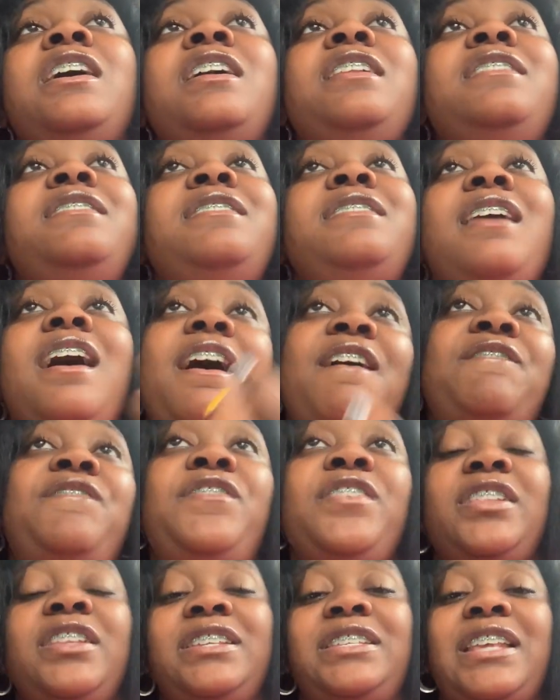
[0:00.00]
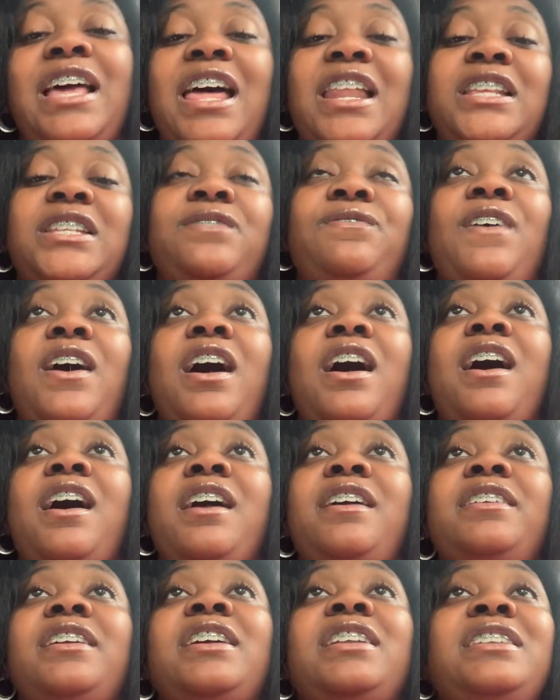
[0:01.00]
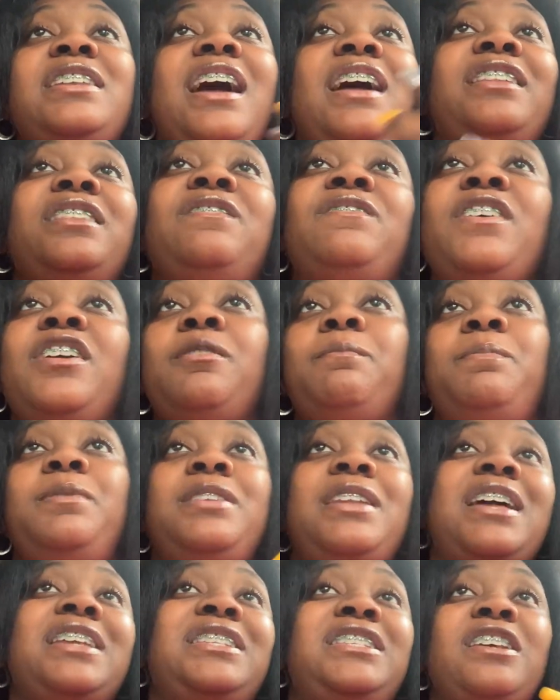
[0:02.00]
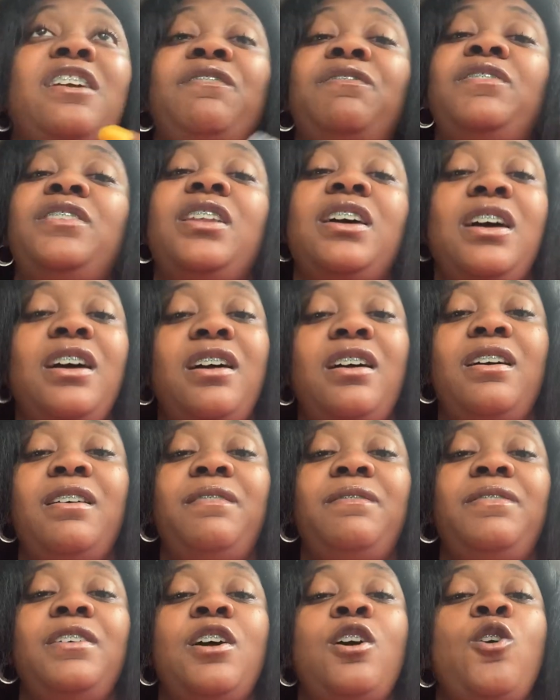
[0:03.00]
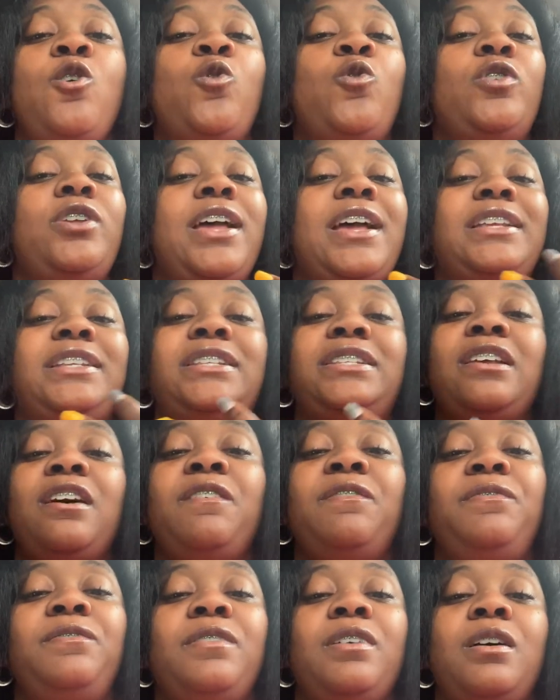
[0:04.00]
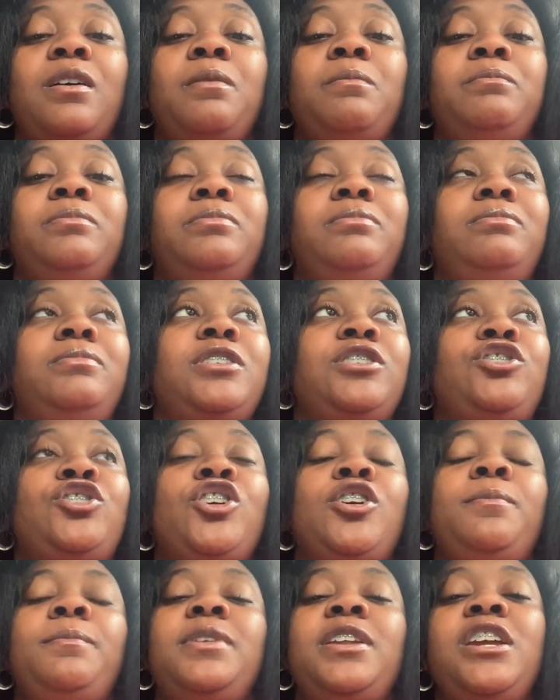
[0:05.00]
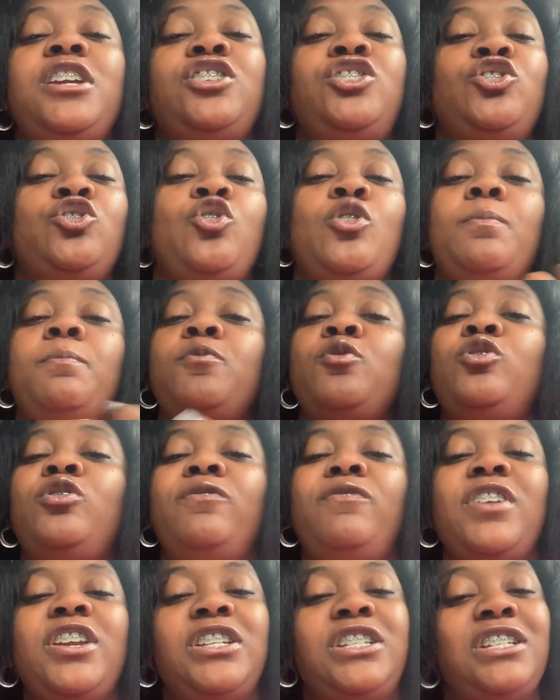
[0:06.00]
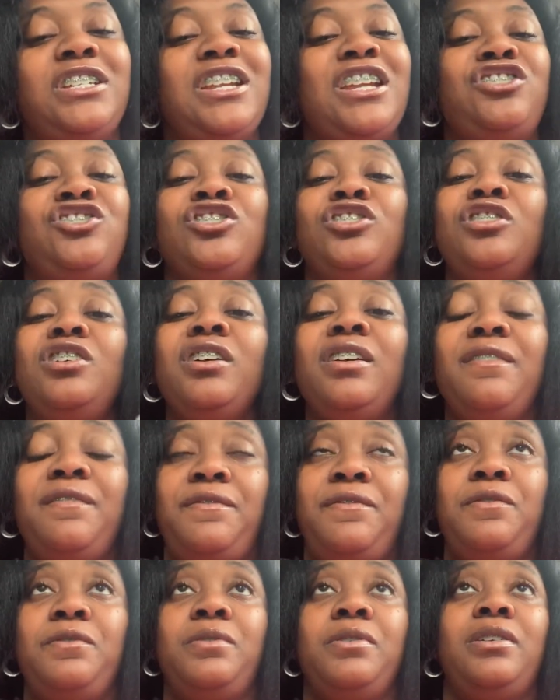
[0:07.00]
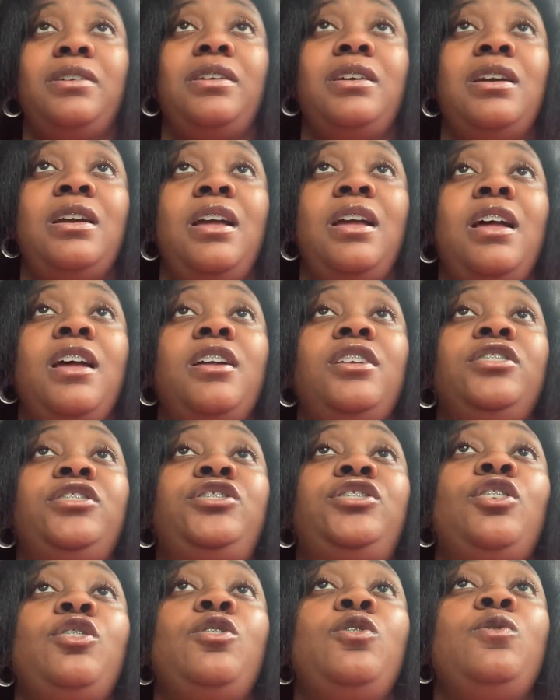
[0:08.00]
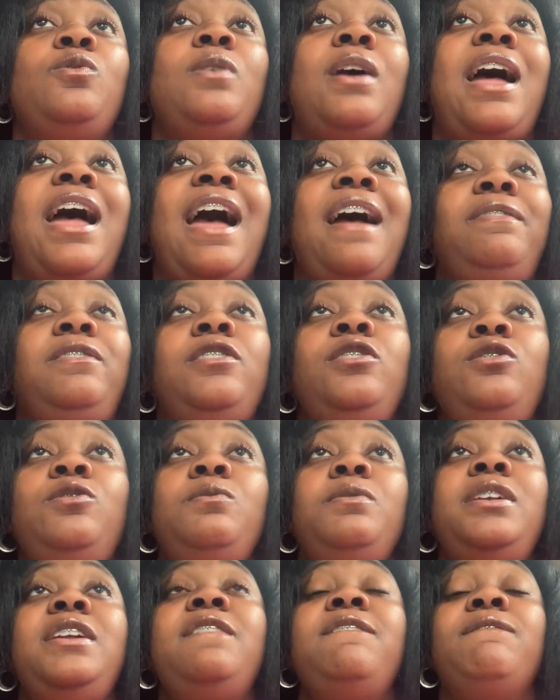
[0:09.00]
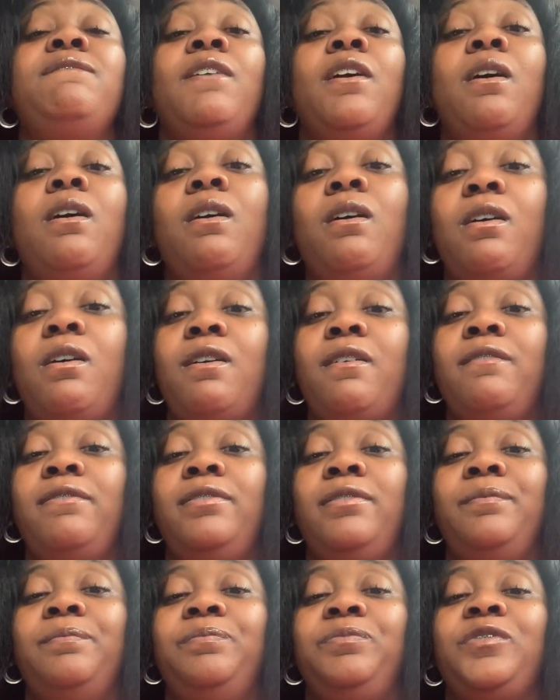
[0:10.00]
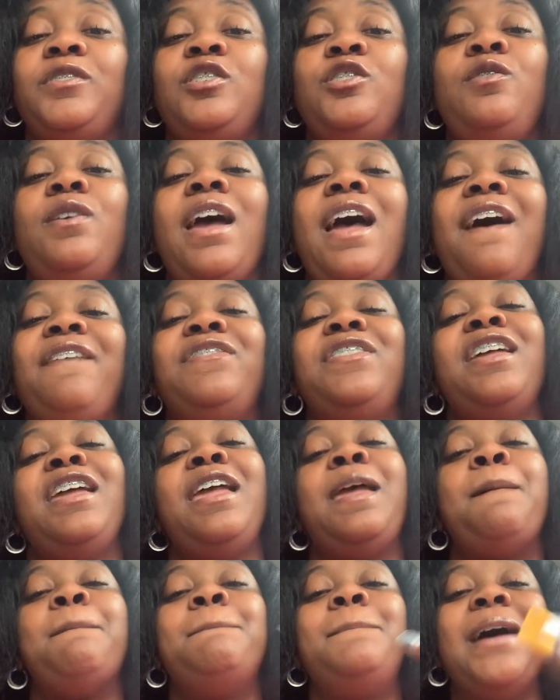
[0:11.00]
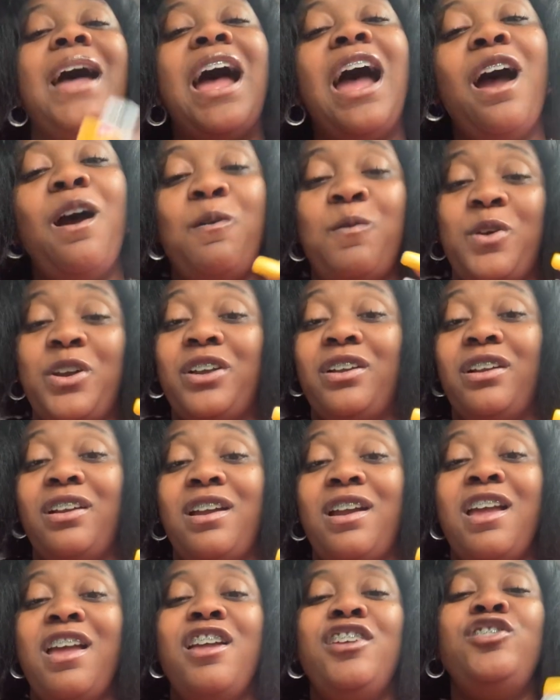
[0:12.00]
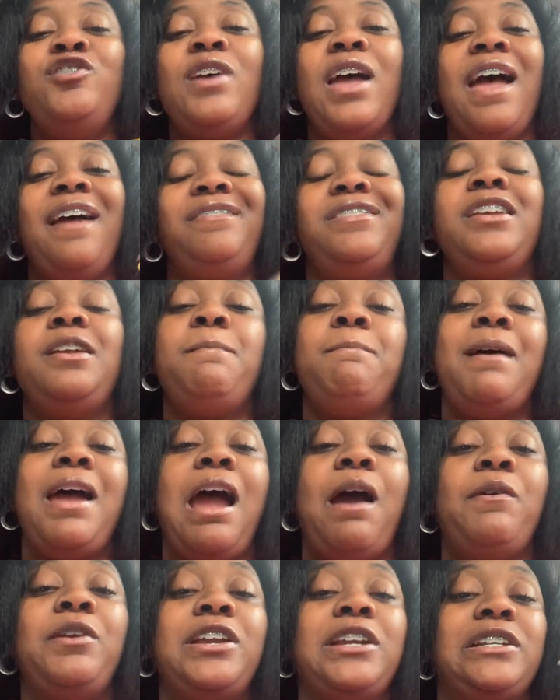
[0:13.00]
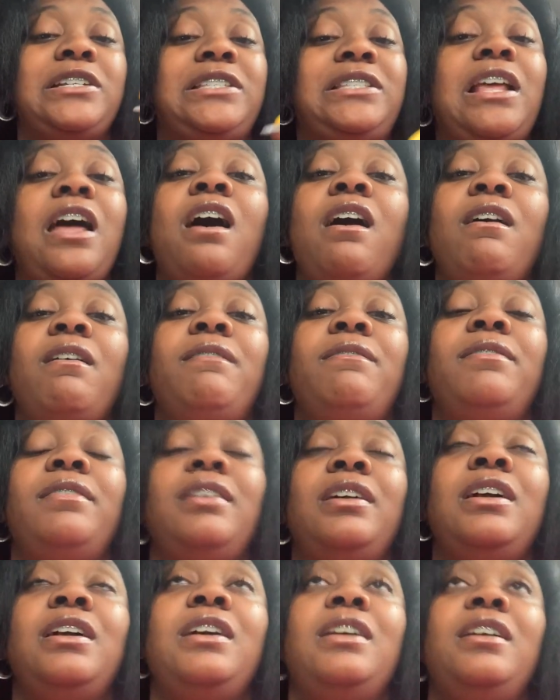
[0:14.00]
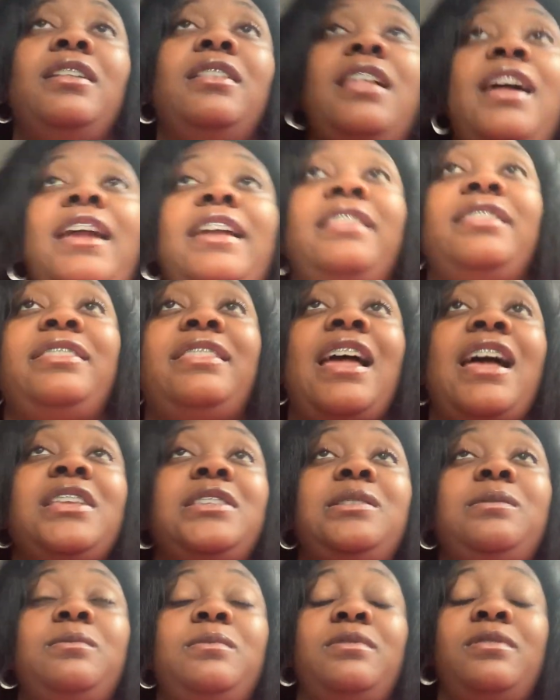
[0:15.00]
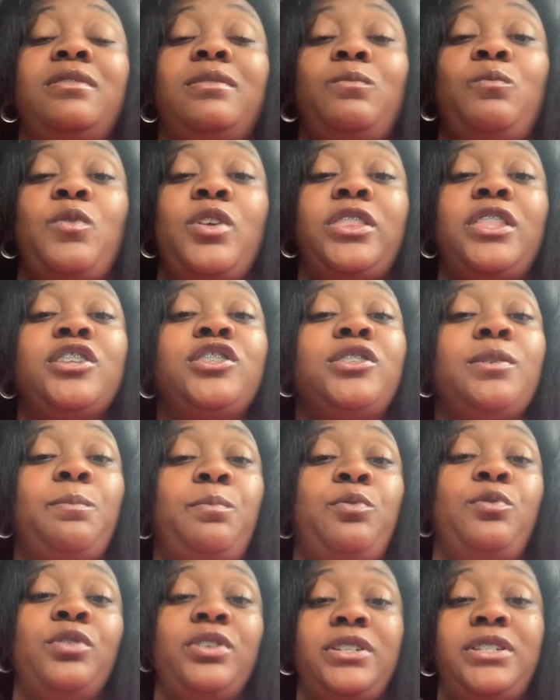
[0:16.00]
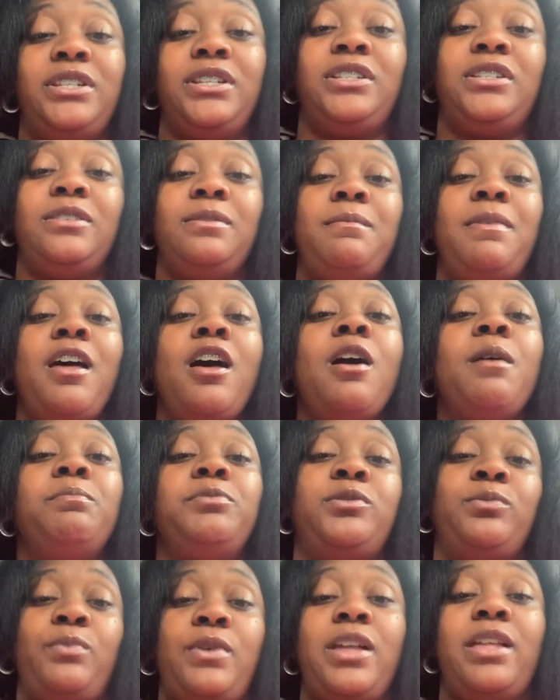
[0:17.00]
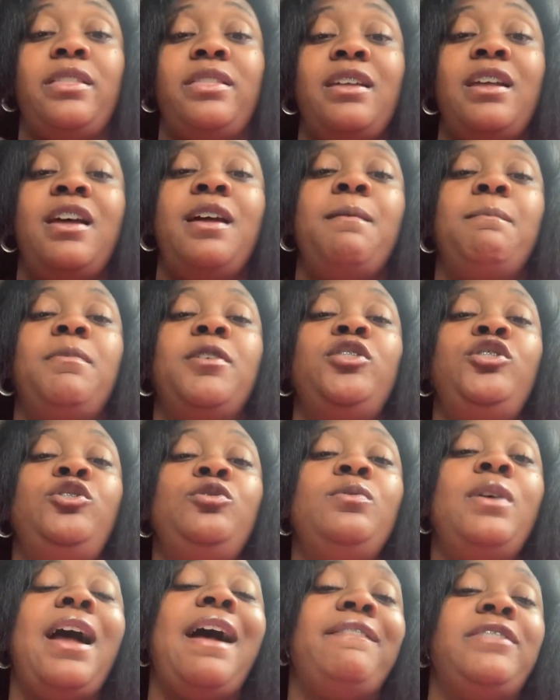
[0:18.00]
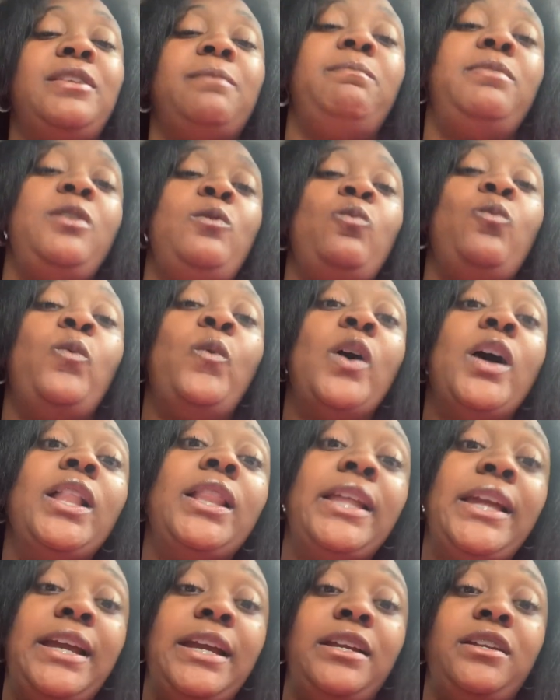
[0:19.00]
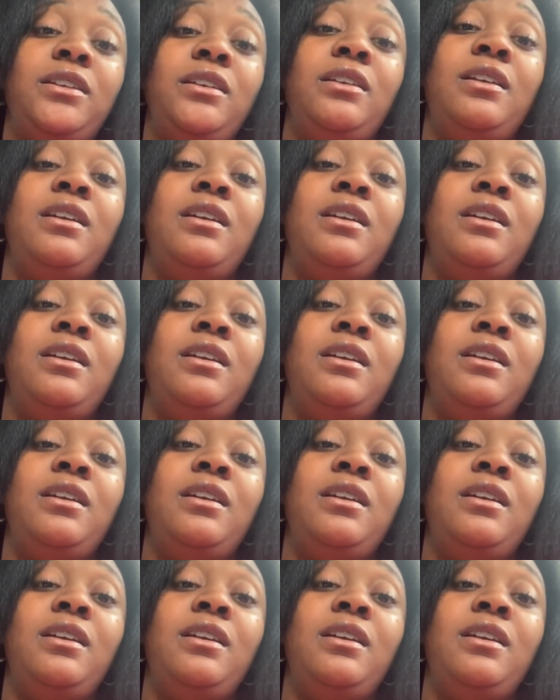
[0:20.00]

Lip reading: not feeling satisfied, and not developing that self-love or that self-determination or motivation that you're looking for. So after you evolve, you have to empower. You have to empower yourself. Like, that's what the support system helps with. But you have to be willing.